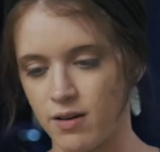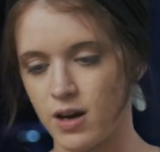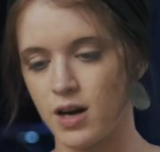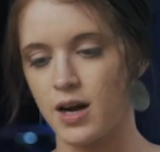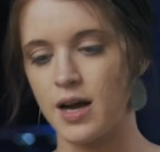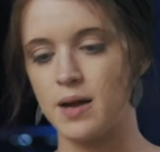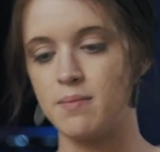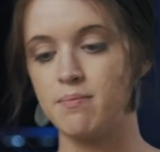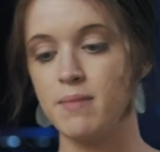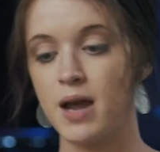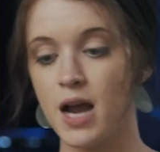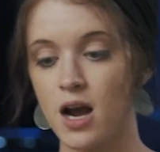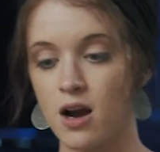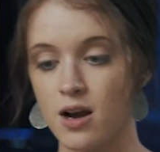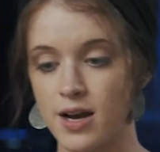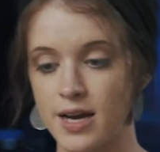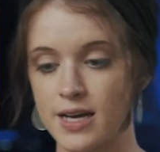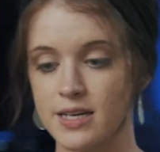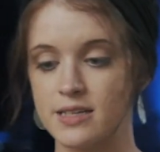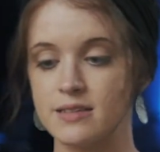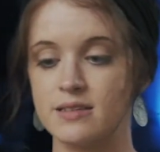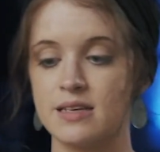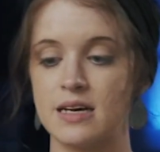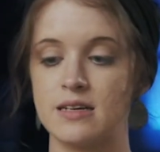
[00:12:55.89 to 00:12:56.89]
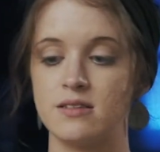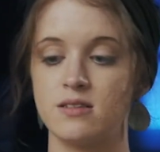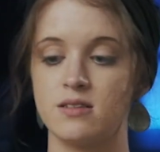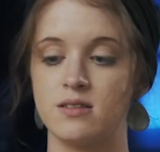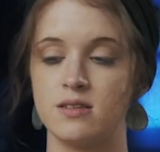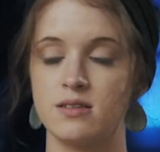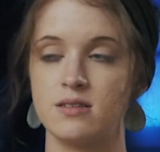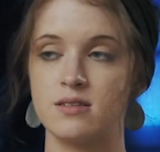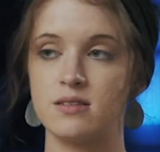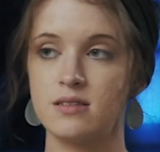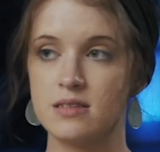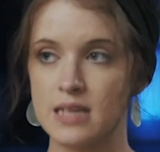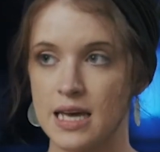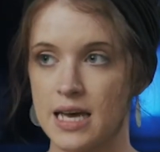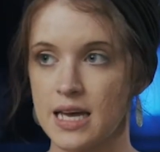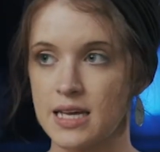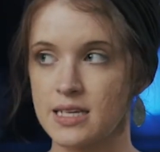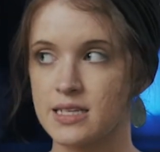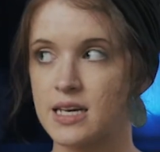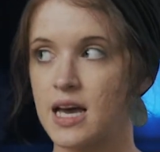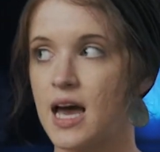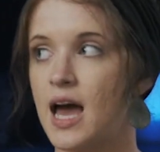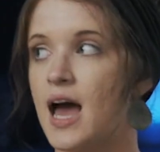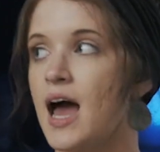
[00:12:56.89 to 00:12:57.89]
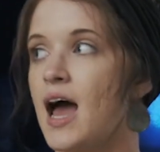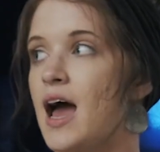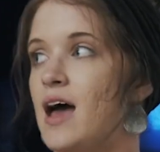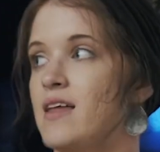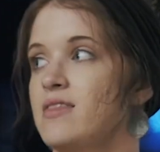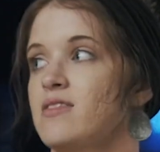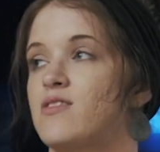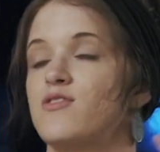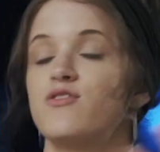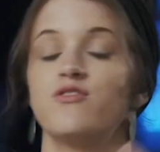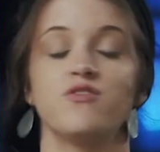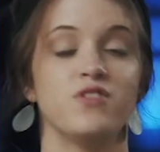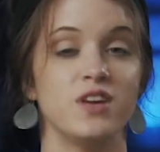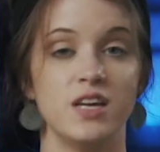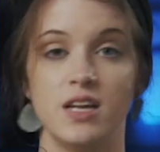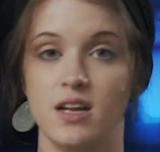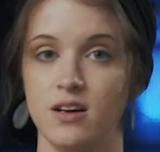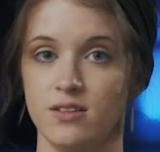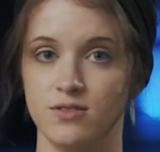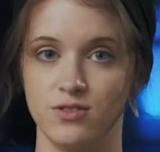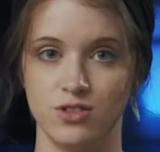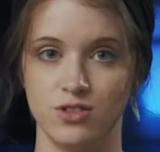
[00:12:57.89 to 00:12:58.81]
And Mary decides to sit at the feet of